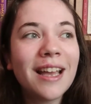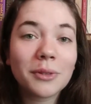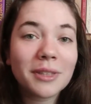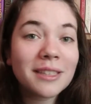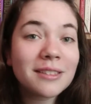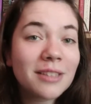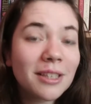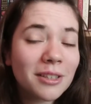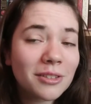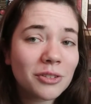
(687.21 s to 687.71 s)
So
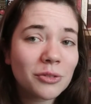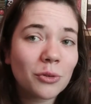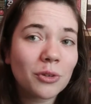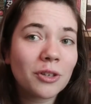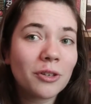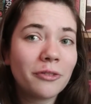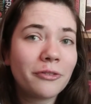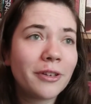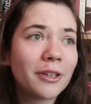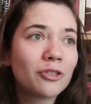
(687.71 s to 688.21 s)
it is a
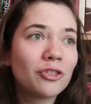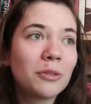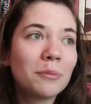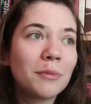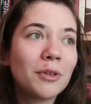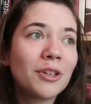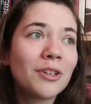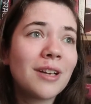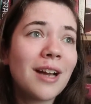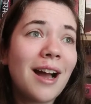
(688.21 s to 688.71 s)
historical
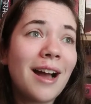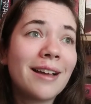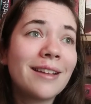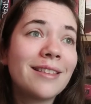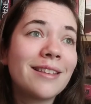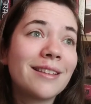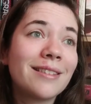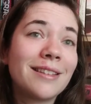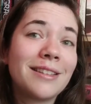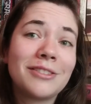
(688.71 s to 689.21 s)
fiction book.
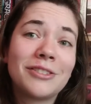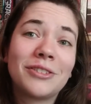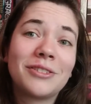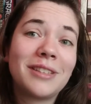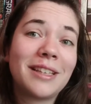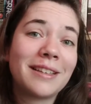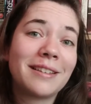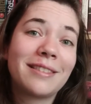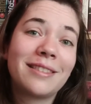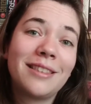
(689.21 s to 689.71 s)
I think these
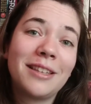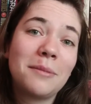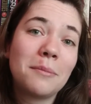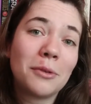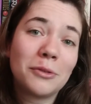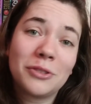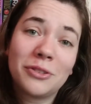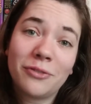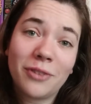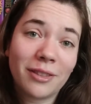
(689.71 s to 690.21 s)
are like the
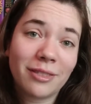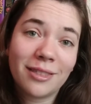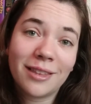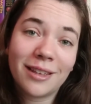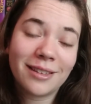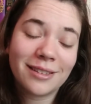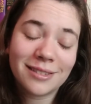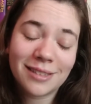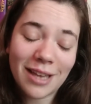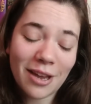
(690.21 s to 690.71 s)
most fun
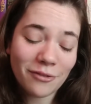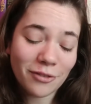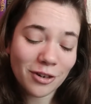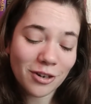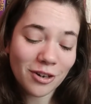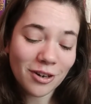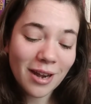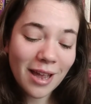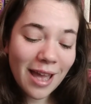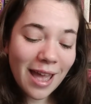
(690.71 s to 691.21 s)
things
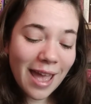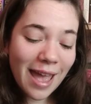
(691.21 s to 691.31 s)
ever.